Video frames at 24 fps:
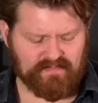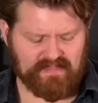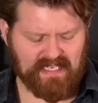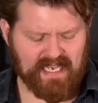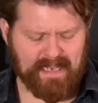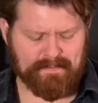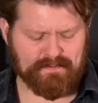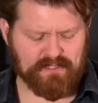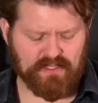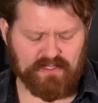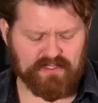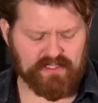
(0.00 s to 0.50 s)

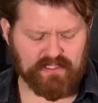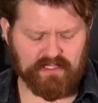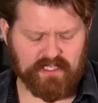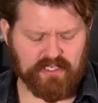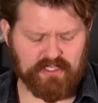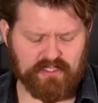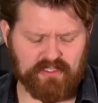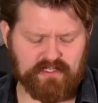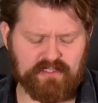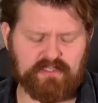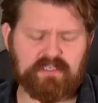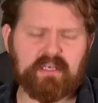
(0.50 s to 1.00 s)
absolutely
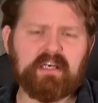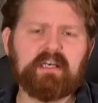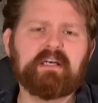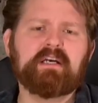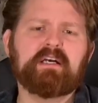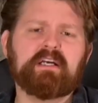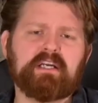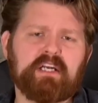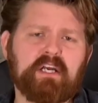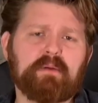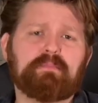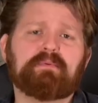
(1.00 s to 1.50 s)
delicious.
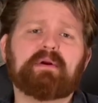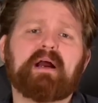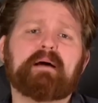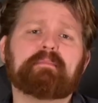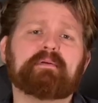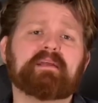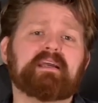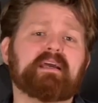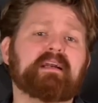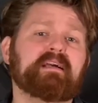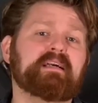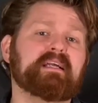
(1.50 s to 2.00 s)
You're
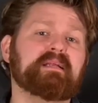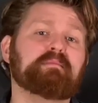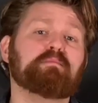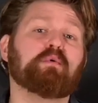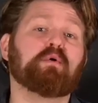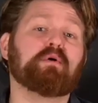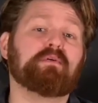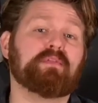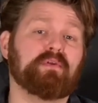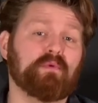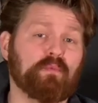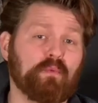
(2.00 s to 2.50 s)
probably gonna need
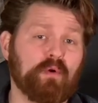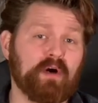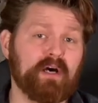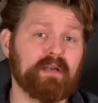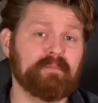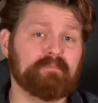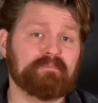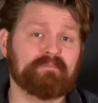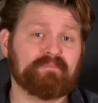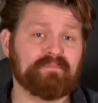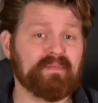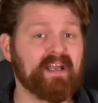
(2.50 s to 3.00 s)
more than one.
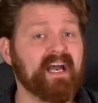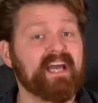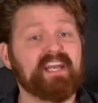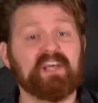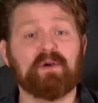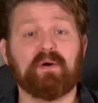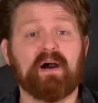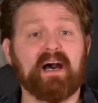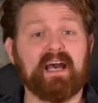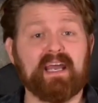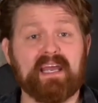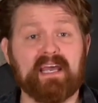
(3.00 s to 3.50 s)
I
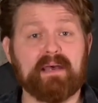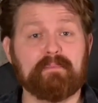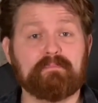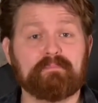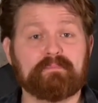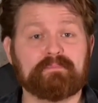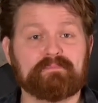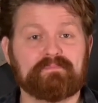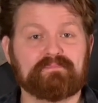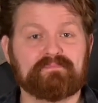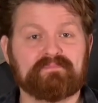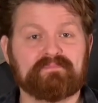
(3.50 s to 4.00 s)
know I am.